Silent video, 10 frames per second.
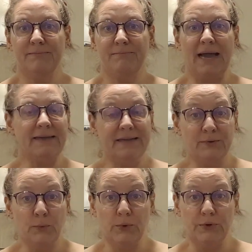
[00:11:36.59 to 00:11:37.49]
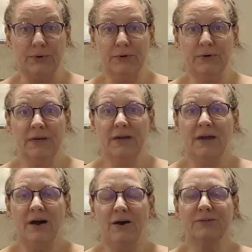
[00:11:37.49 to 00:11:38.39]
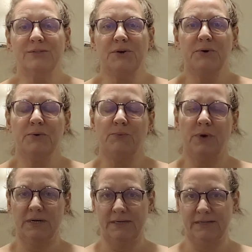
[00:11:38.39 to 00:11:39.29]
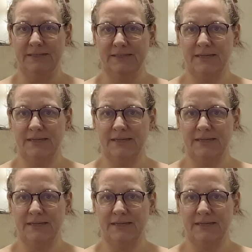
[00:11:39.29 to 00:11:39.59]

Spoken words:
back in order also was